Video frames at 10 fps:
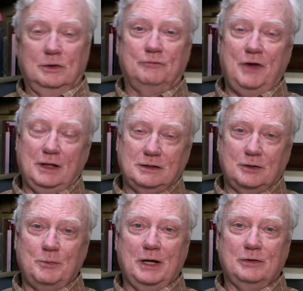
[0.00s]
The fact of
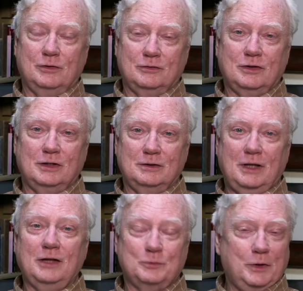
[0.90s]
the matter is that
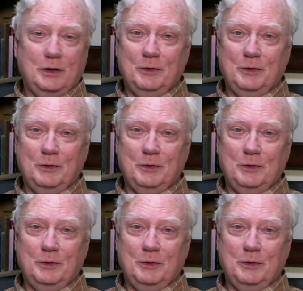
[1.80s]
that's pretty